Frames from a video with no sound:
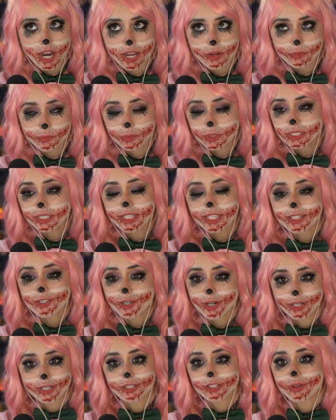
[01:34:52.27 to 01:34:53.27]
I really
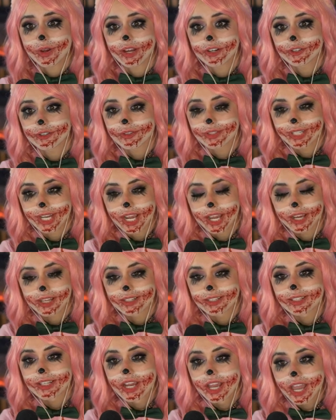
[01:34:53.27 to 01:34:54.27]
started to
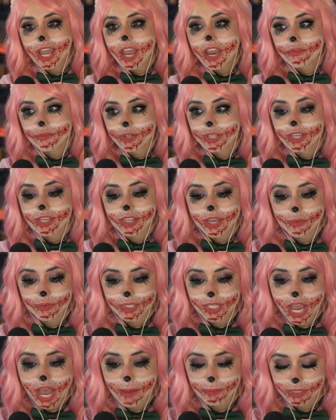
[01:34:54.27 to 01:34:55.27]
understand everything that
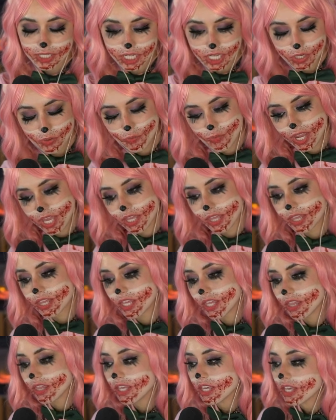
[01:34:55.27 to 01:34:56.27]
was happening with
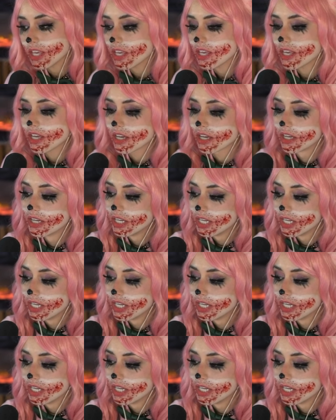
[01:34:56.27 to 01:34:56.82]
the,